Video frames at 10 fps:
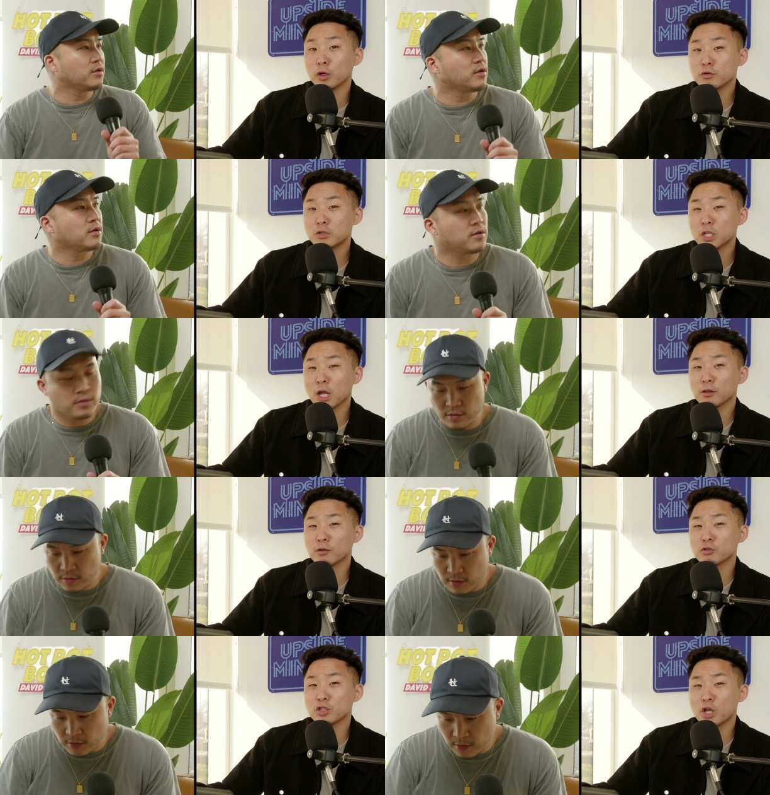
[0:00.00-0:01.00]
Speaker 1: Are you saying
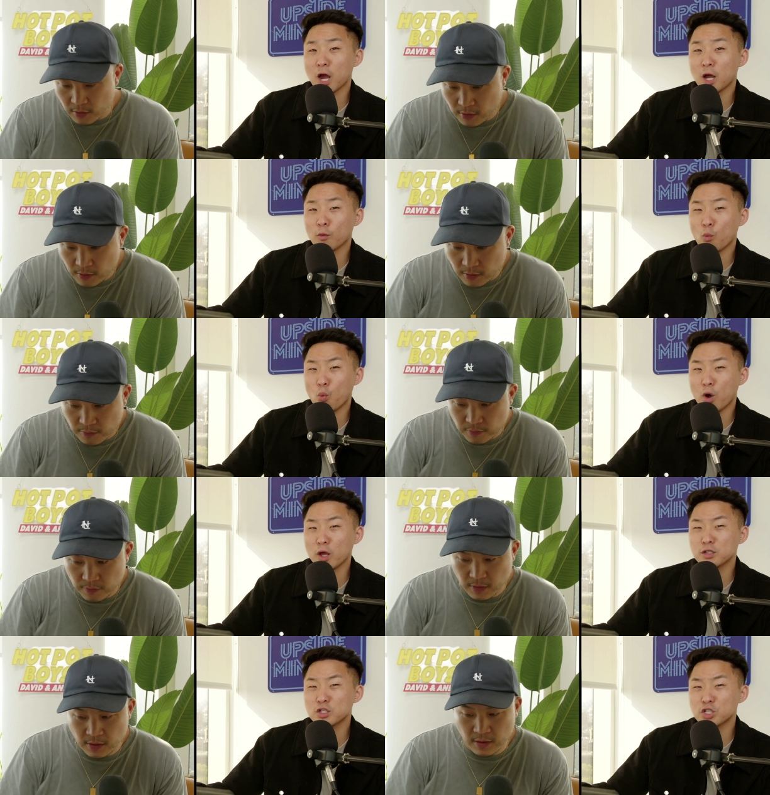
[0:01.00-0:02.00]
there's not
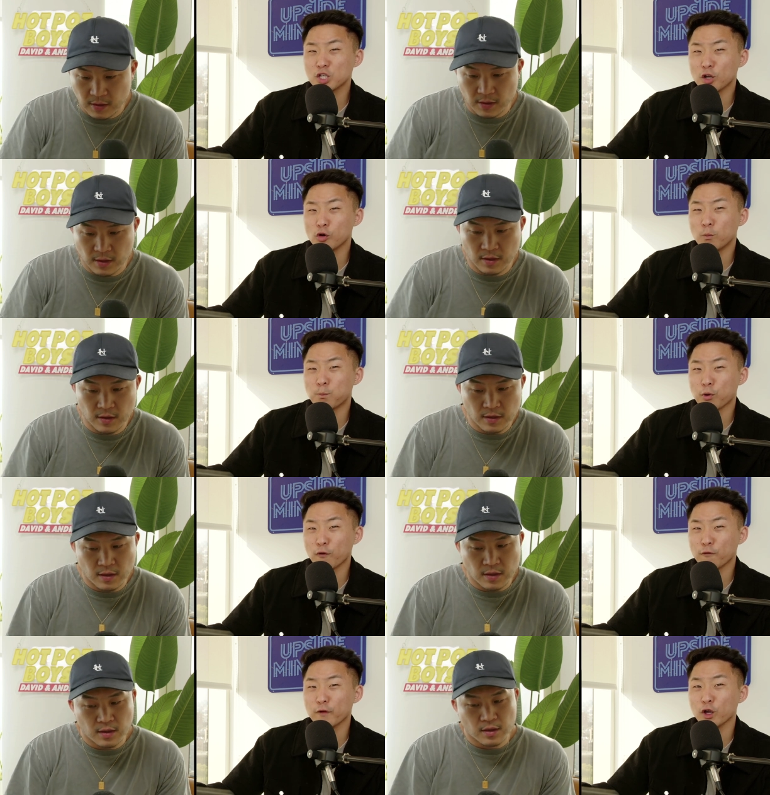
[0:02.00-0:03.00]
one single
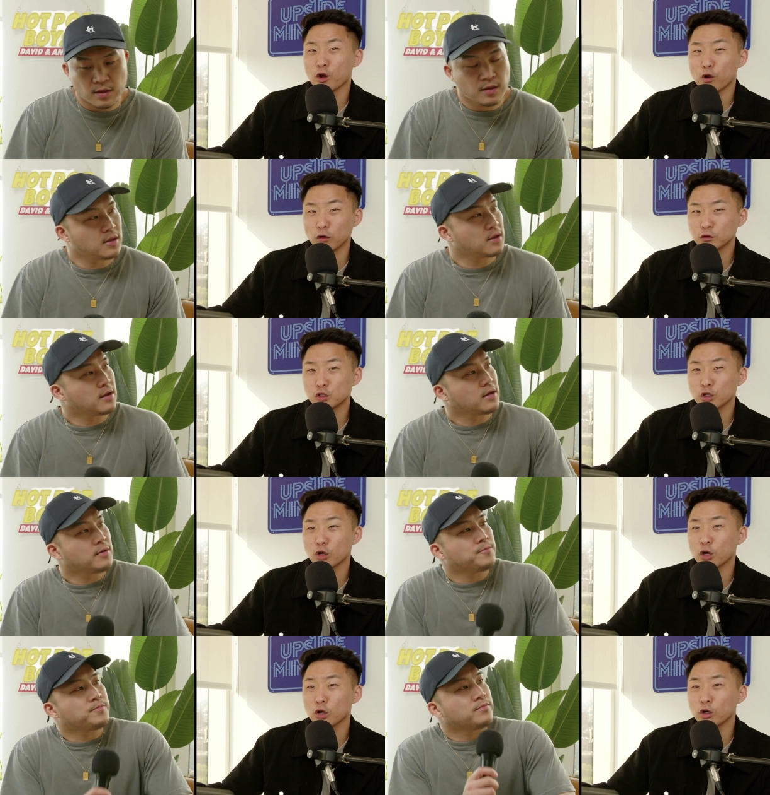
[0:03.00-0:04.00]
perfect
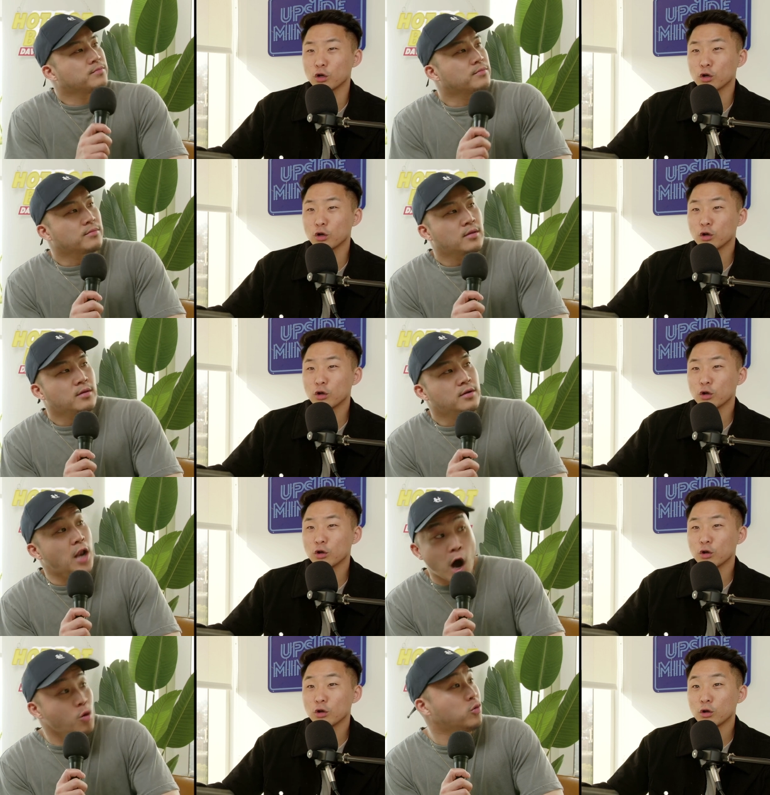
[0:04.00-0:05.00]
culture?
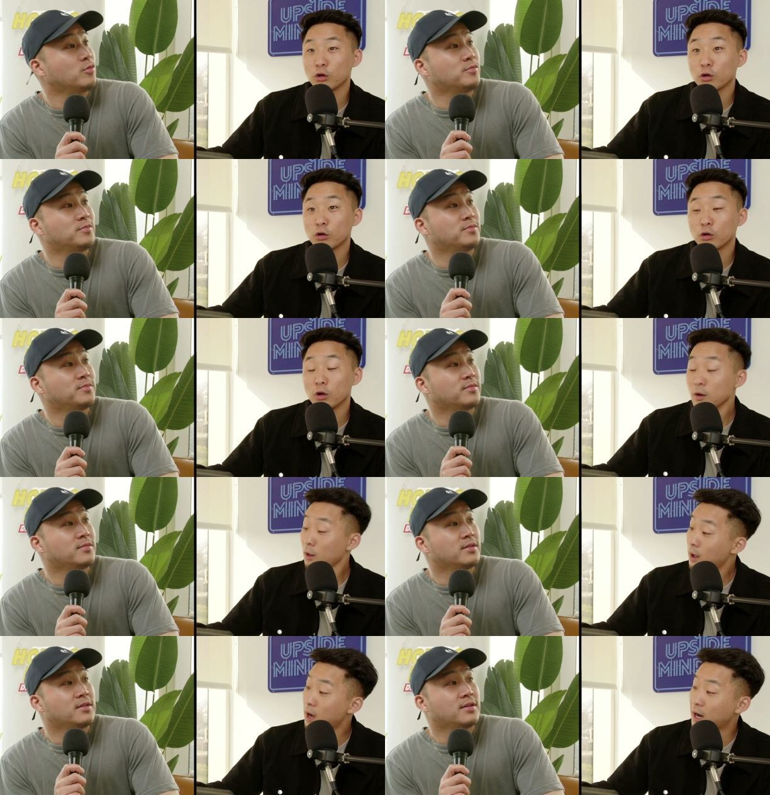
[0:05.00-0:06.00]
No.
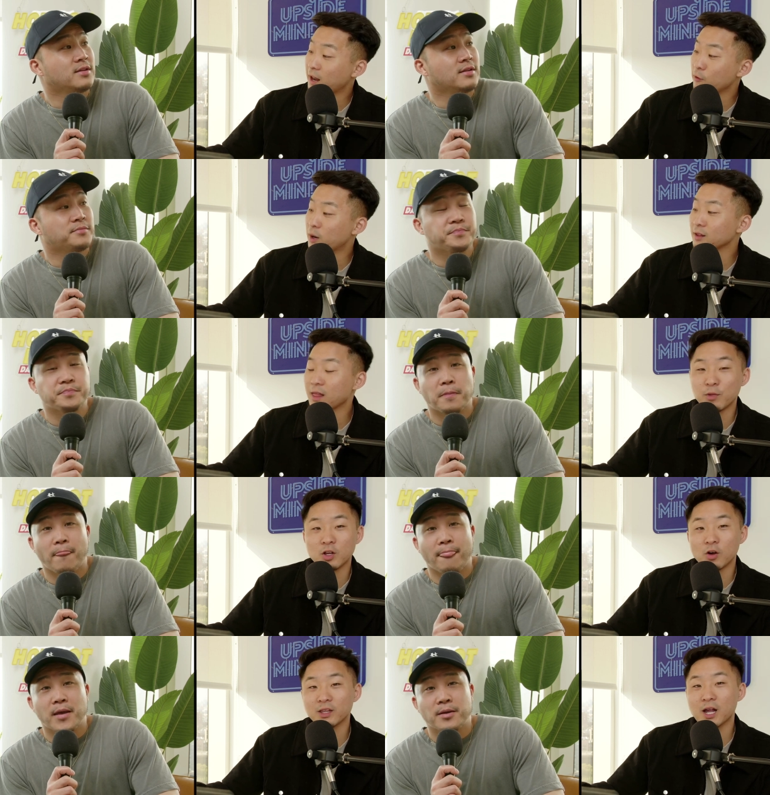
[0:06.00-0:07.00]
All right, everybody, let me
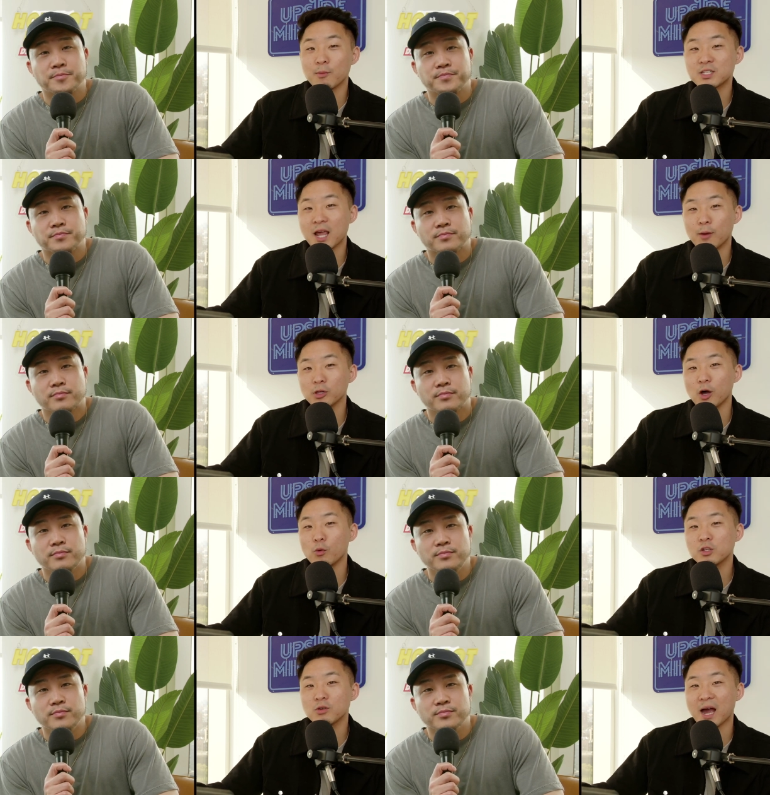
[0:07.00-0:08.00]
know in the comments down below
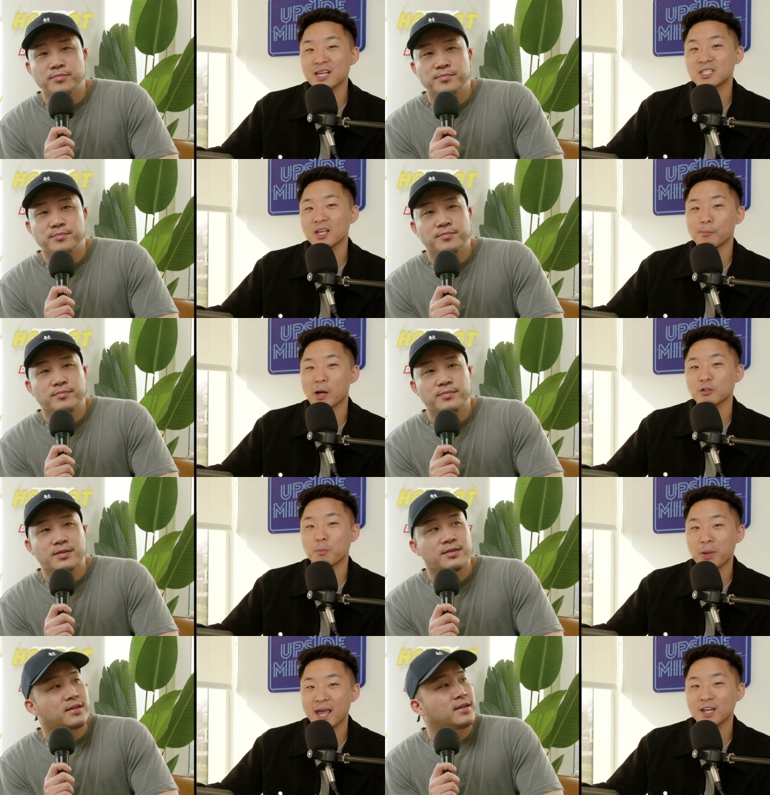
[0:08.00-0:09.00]
what you guys think about
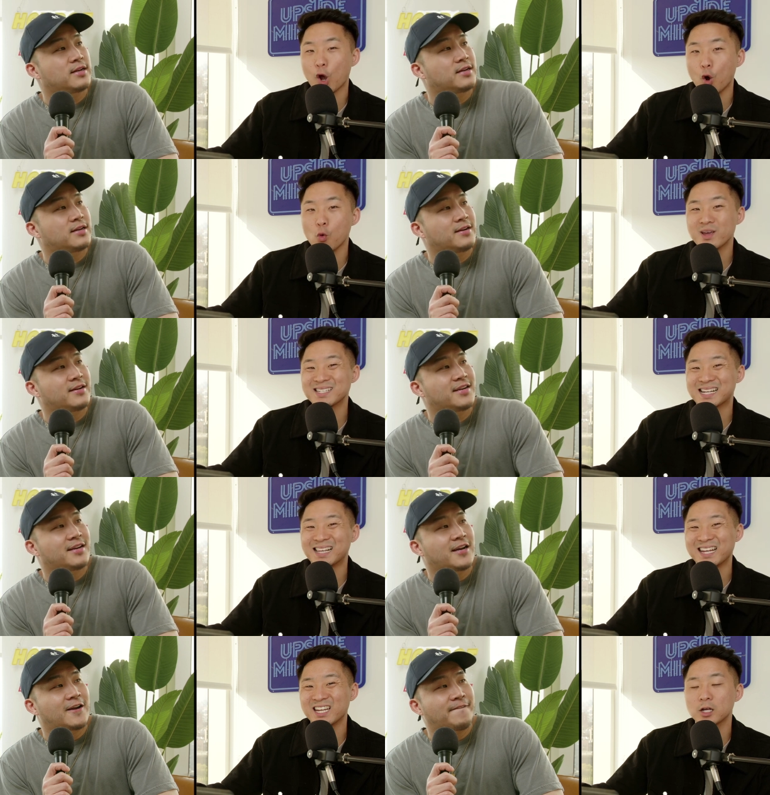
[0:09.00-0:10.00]
Japan always
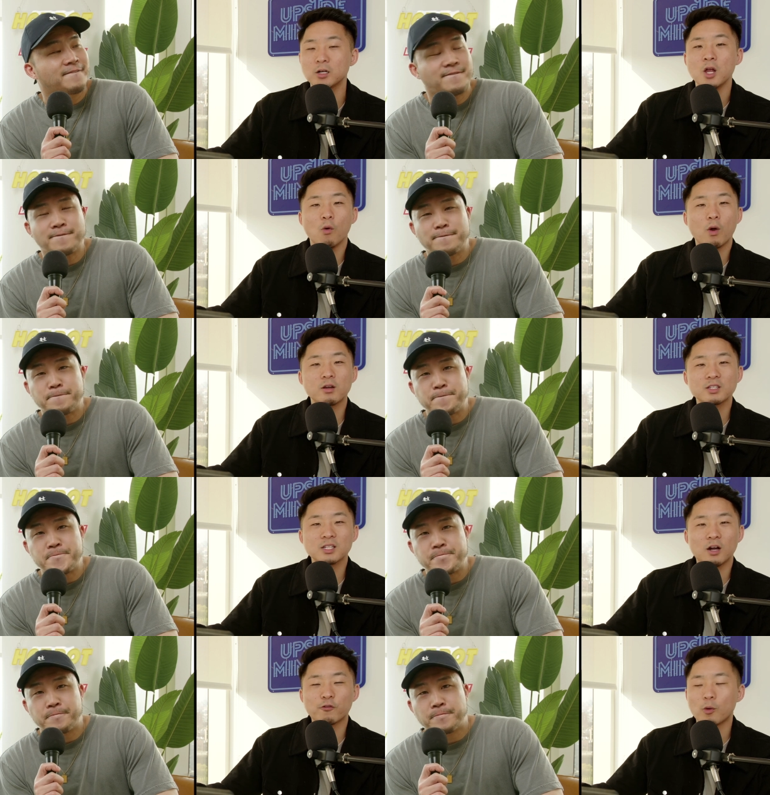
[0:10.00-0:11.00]
cleaning. Where does it
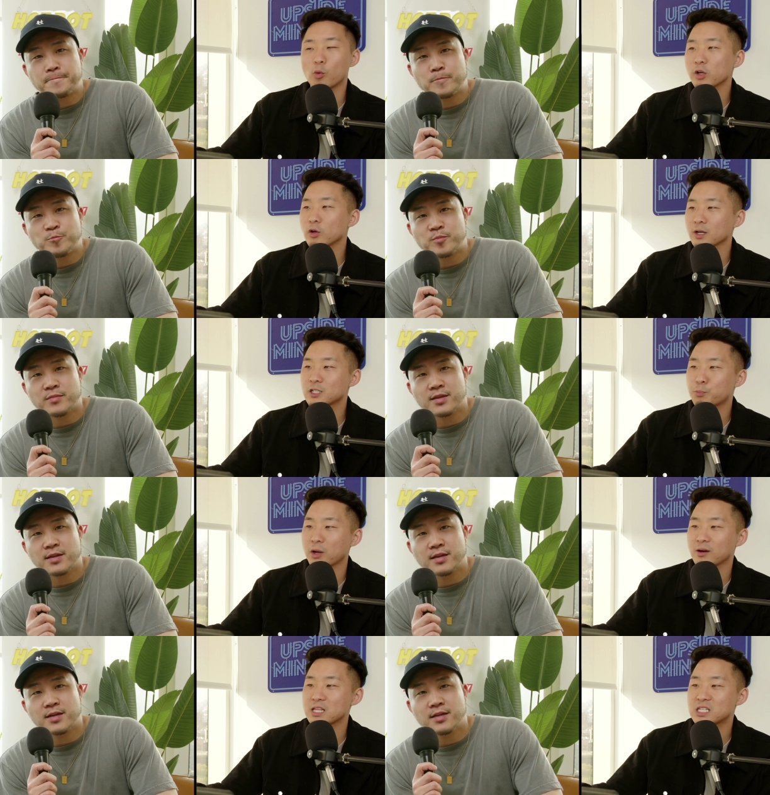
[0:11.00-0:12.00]
come from? What are your
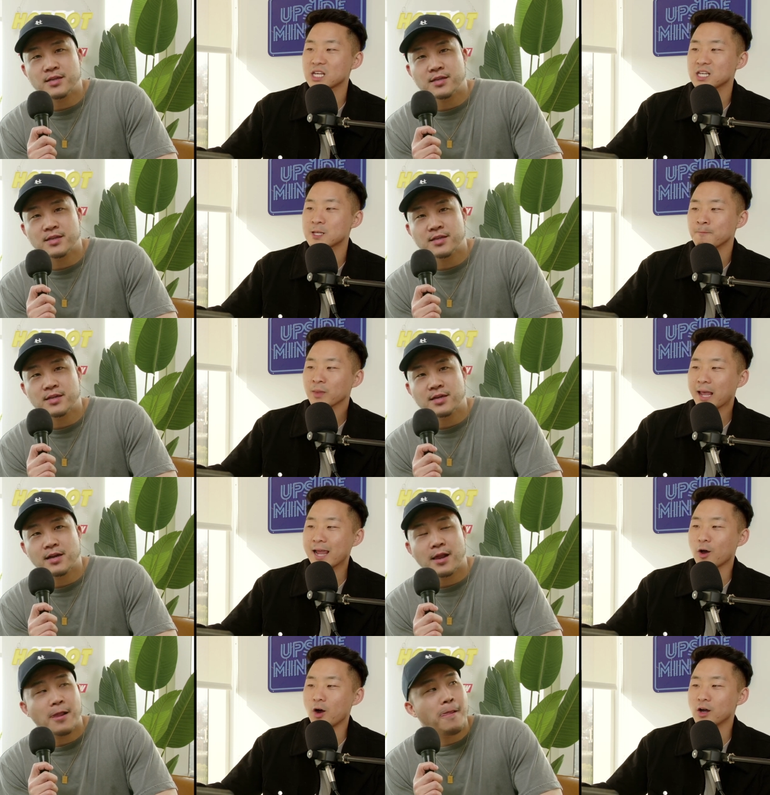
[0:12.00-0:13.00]
experiences?
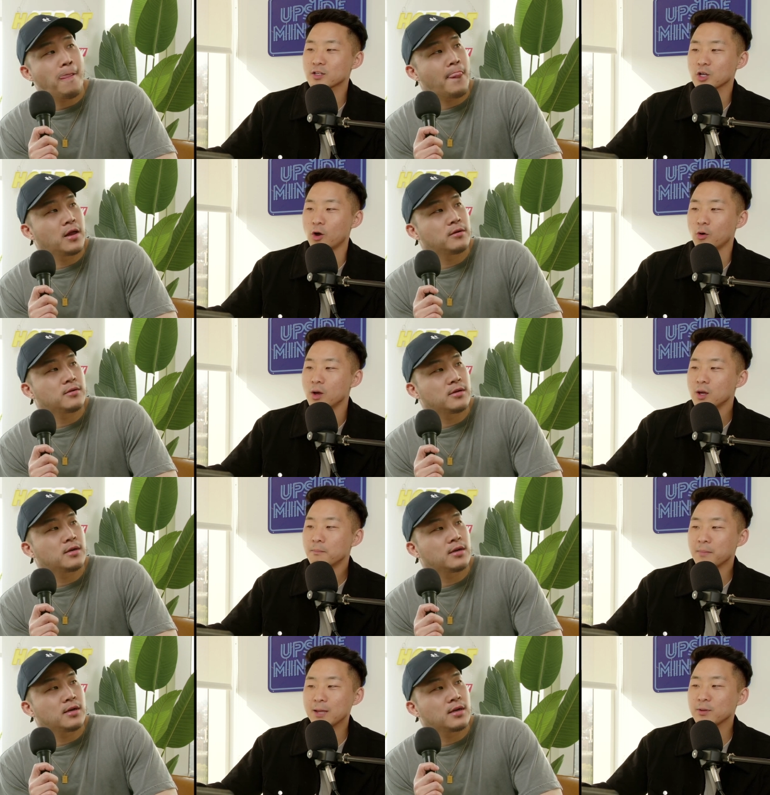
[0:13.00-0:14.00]
And also,
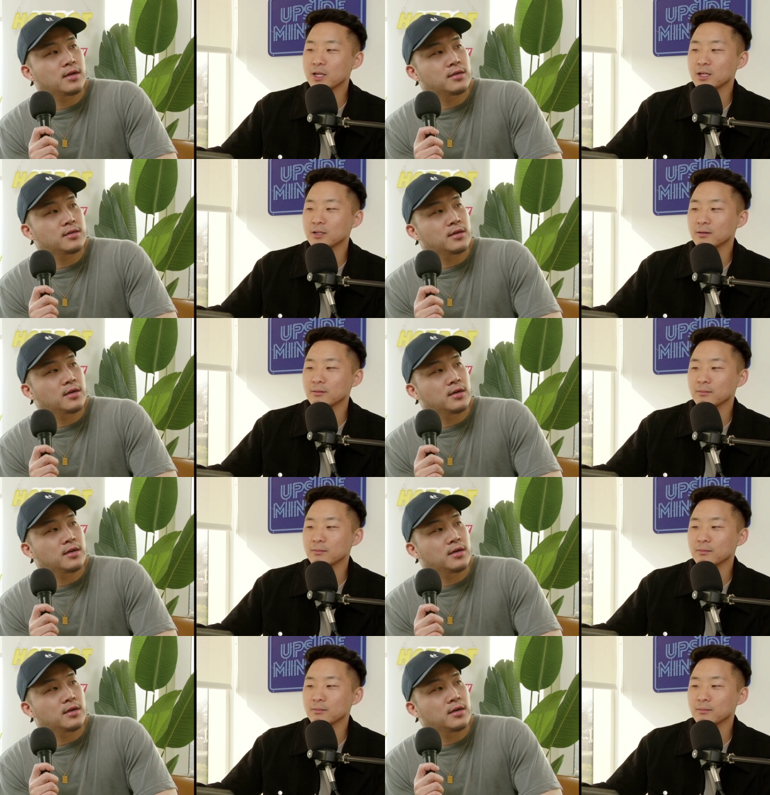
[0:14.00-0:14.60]
maybe